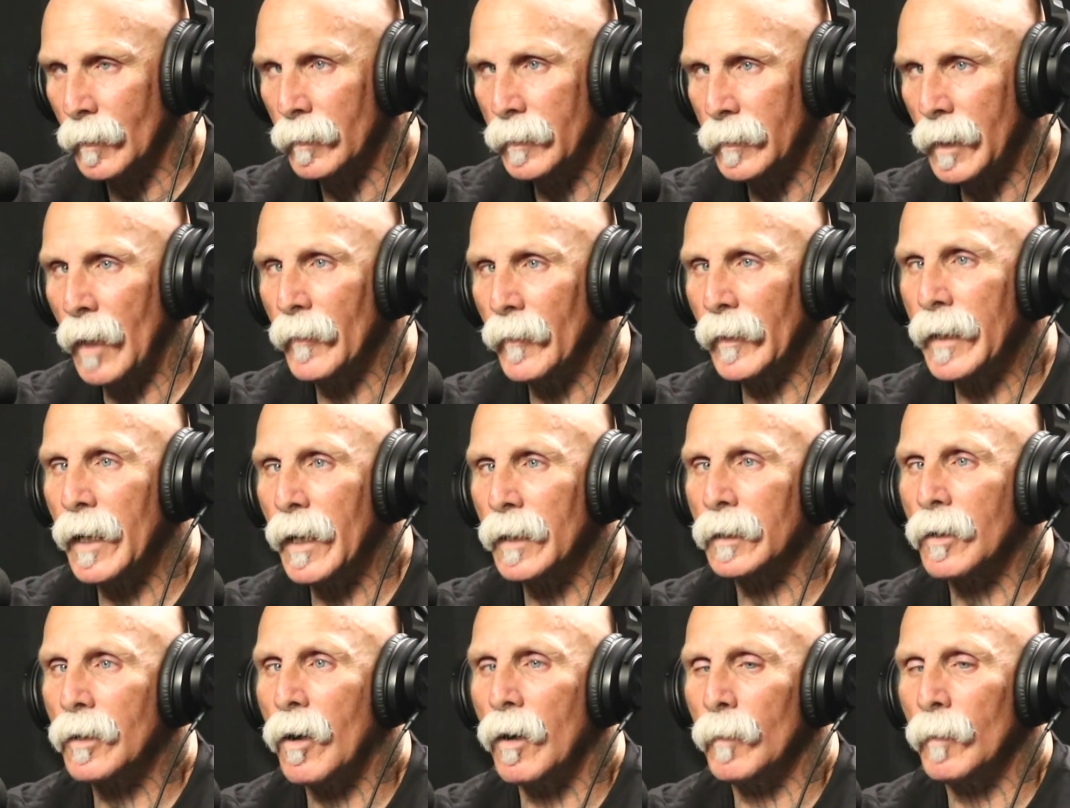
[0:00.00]
Now they got
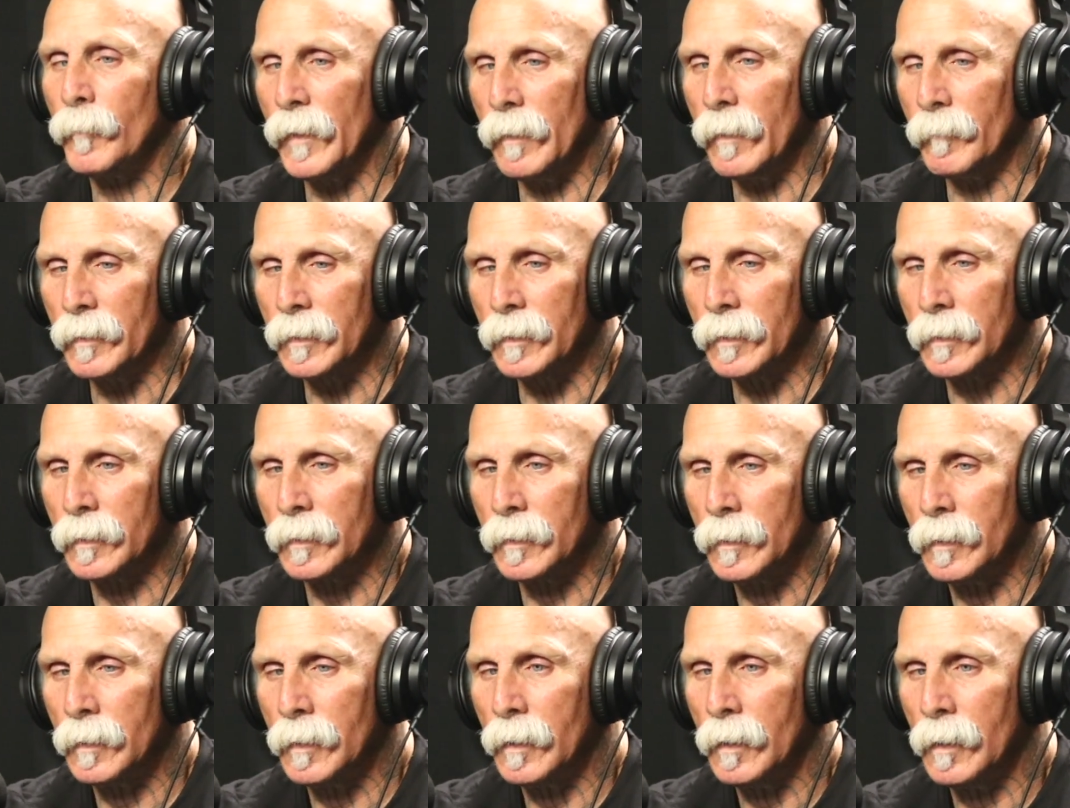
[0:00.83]
a car payment.
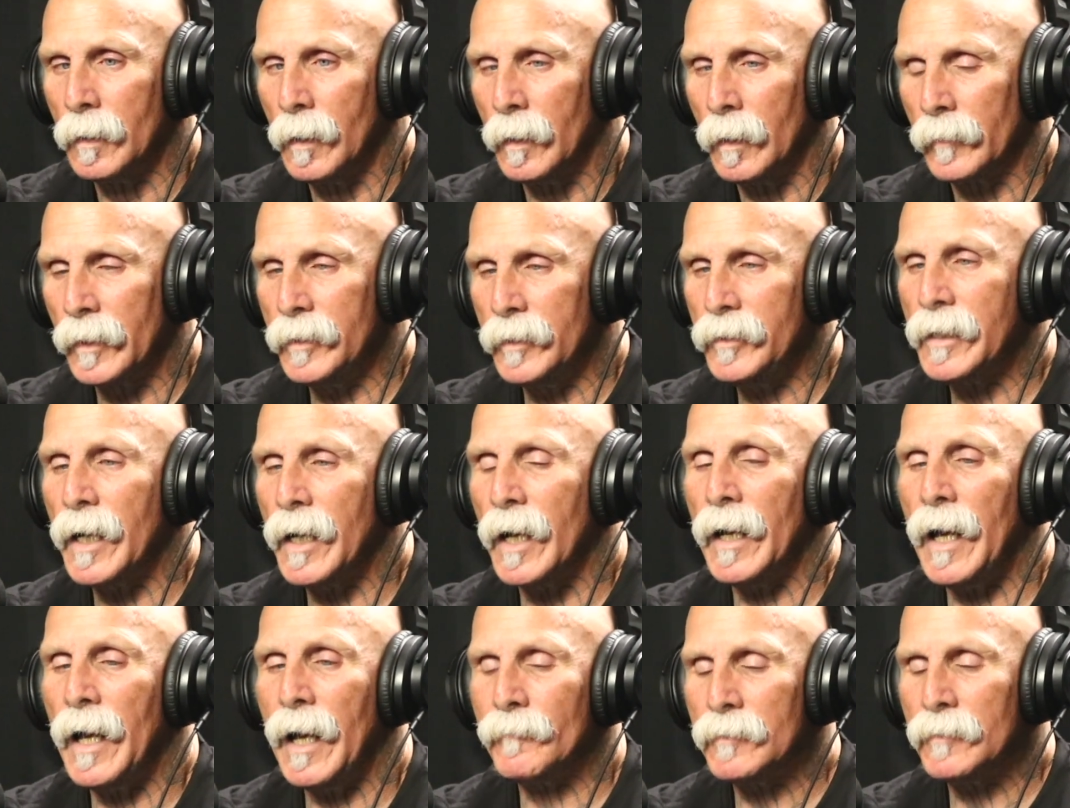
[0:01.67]
Then you got
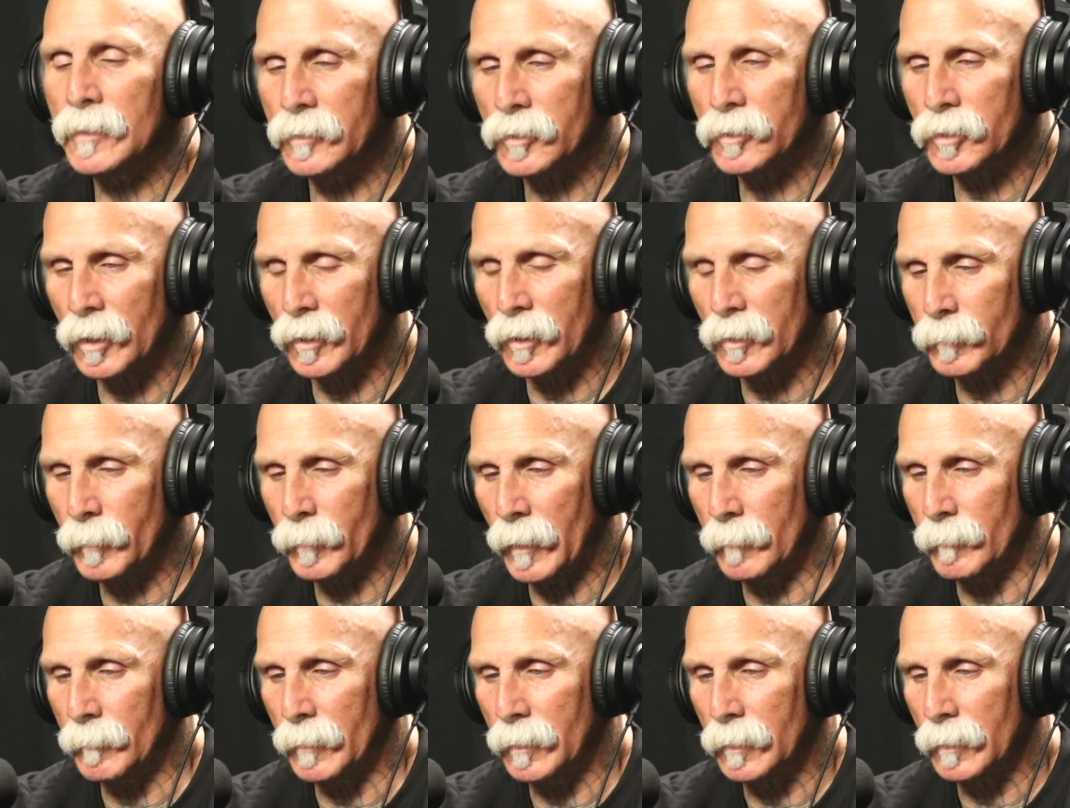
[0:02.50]
to have an insurance
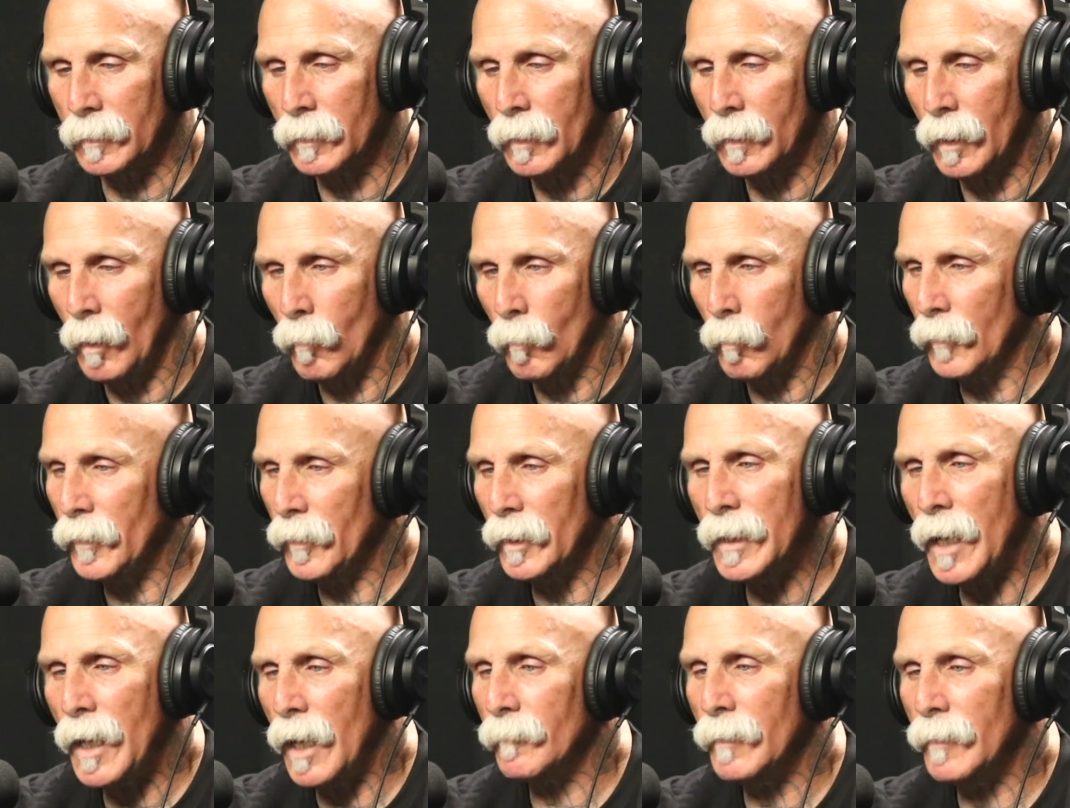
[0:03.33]
payment. Well,
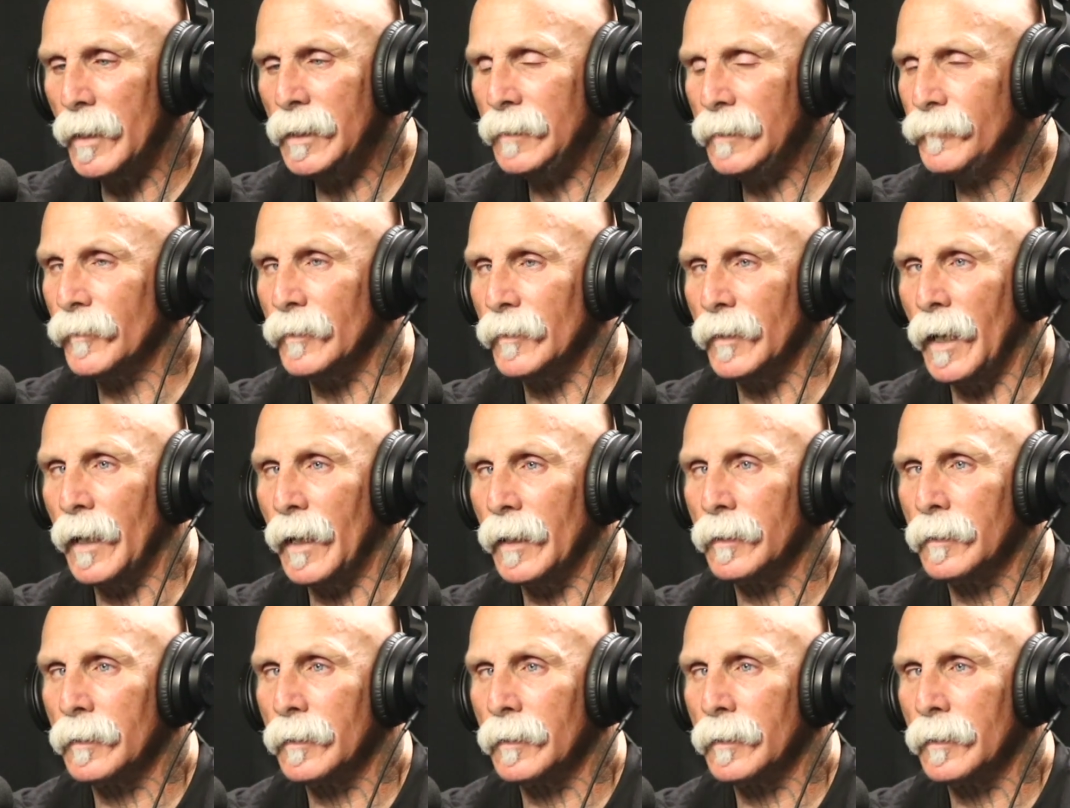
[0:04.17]
they're not ready for that.